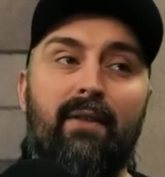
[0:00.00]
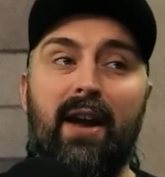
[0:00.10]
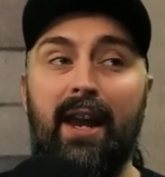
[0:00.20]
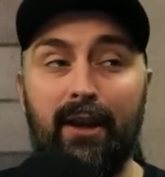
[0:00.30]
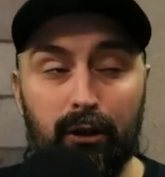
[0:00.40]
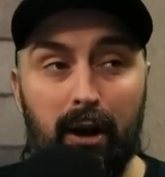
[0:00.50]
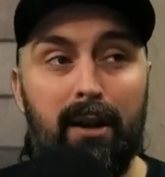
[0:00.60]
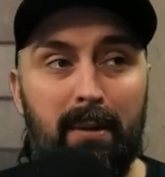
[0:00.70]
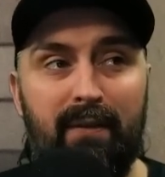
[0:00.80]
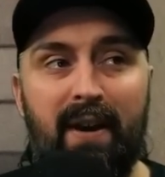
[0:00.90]
an
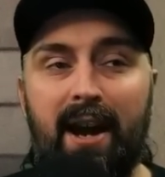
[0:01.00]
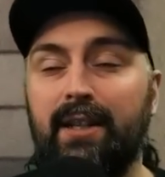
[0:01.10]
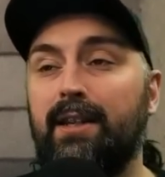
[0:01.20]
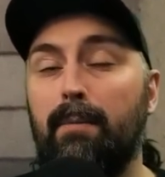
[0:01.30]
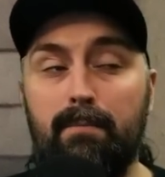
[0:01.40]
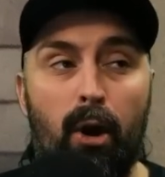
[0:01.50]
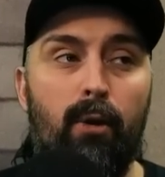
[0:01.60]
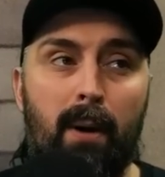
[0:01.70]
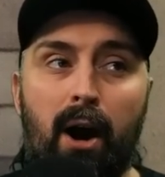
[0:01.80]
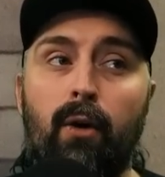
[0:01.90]
incredibly fast,
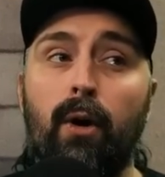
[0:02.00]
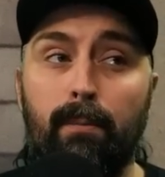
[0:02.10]
mobile,